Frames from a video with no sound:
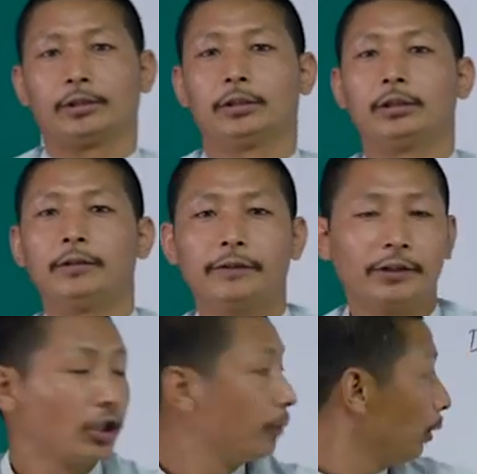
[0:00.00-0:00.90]
the
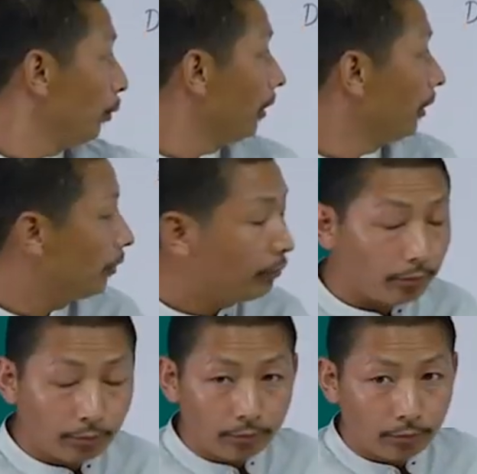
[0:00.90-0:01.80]
difference between these
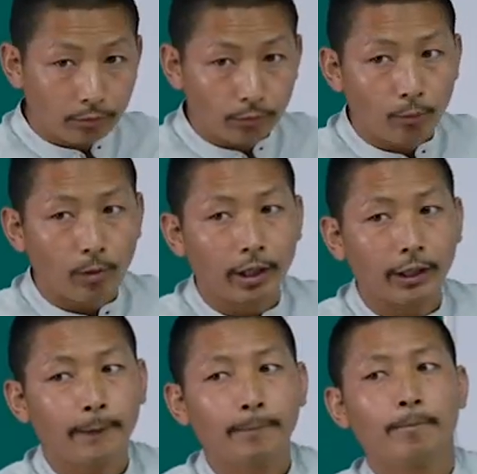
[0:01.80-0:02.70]
two?
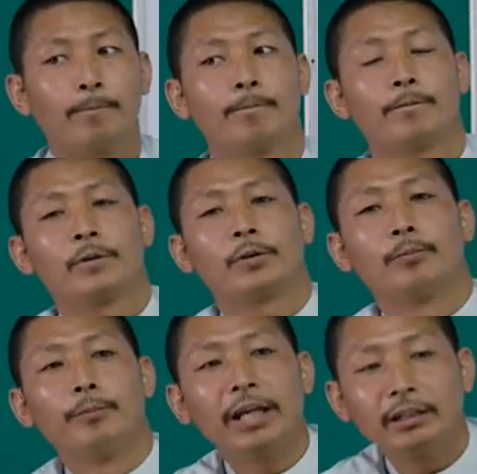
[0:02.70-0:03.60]
Why?
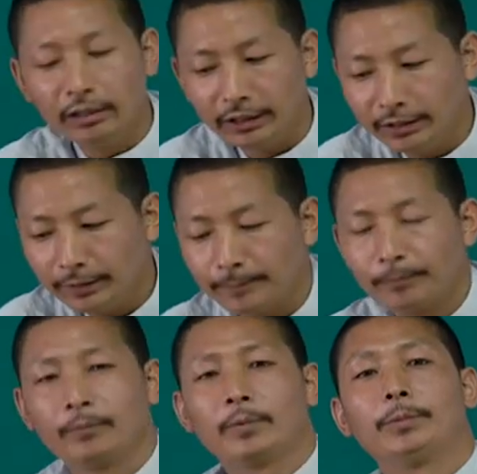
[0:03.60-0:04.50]
Mainly
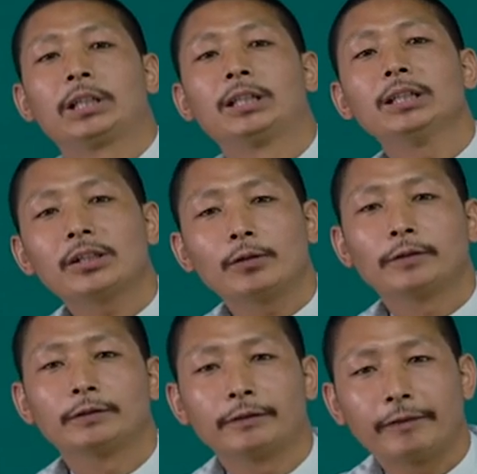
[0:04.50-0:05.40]
because
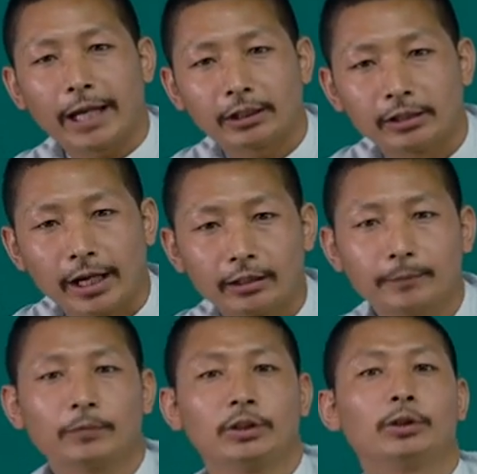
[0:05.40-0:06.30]
of the fact
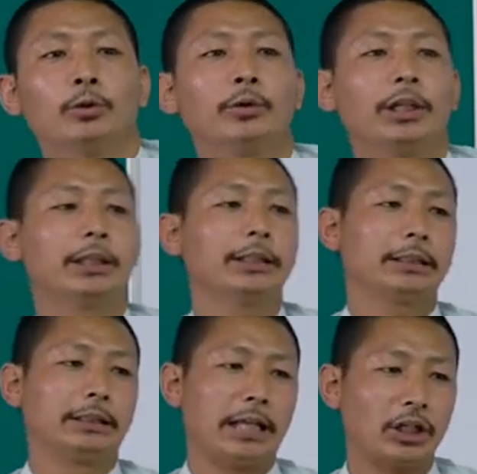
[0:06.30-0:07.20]
that
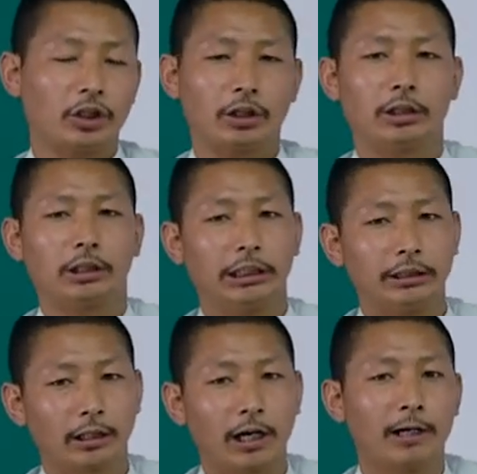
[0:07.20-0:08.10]
during national
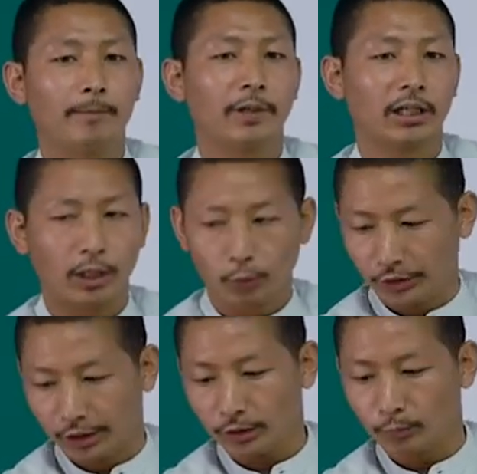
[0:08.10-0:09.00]
income
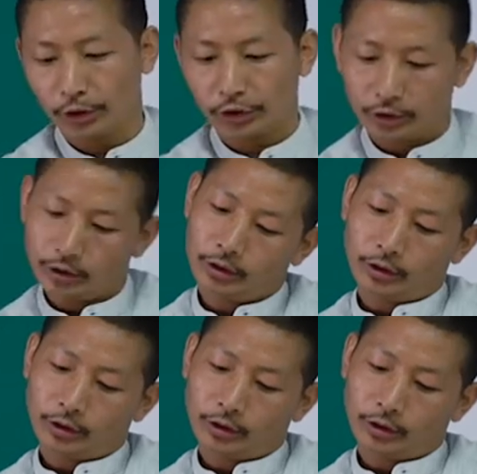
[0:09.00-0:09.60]
accounting, which